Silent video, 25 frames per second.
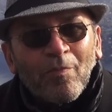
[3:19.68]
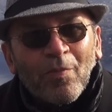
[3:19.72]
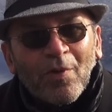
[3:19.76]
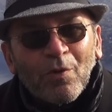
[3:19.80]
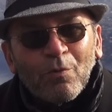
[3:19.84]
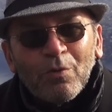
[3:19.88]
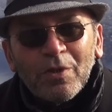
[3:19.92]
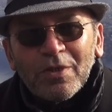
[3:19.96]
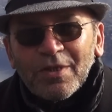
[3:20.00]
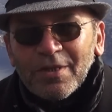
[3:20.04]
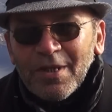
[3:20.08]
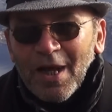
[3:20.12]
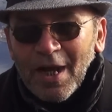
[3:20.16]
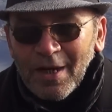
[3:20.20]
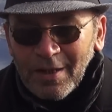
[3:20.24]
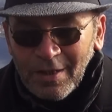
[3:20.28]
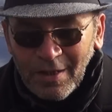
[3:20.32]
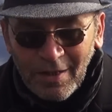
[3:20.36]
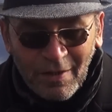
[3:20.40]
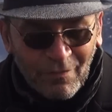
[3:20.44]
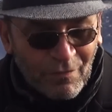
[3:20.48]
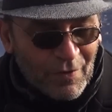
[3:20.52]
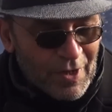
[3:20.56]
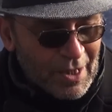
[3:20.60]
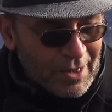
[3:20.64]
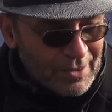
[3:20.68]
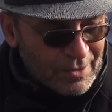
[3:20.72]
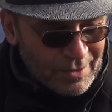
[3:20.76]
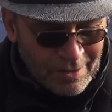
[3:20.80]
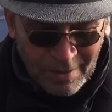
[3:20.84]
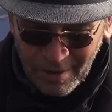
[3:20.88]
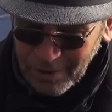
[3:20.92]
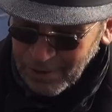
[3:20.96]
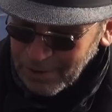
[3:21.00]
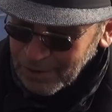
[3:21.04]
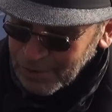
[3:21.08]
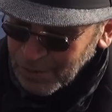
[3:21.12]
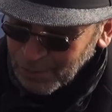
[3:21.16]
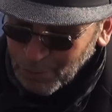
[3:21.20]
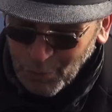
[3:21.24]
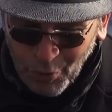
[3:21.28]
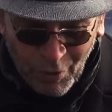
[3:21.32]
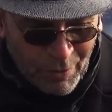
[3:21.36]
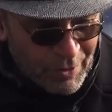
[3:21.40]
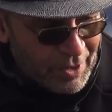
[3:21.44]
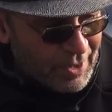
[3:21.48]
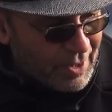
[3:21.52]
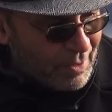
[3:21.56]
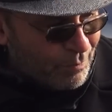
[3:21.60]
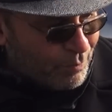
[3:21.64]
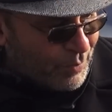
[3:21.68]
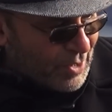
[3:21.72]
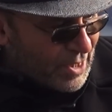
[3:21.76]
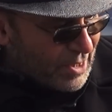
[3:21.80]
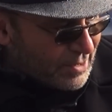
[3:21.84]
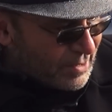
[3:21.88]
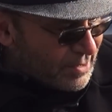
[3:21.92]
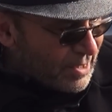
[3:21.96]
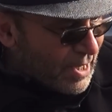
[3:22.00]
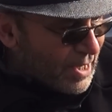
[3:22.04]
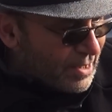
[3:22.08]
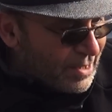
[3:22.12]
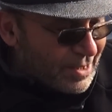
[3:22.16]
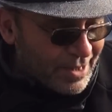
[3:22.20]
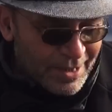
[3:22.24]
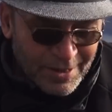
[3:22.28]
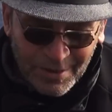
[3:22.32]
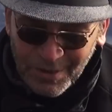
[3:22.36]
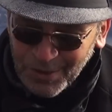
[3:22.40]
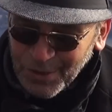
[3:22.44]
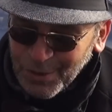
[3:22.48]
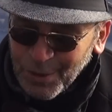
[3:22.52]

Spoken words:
We start in a place like this,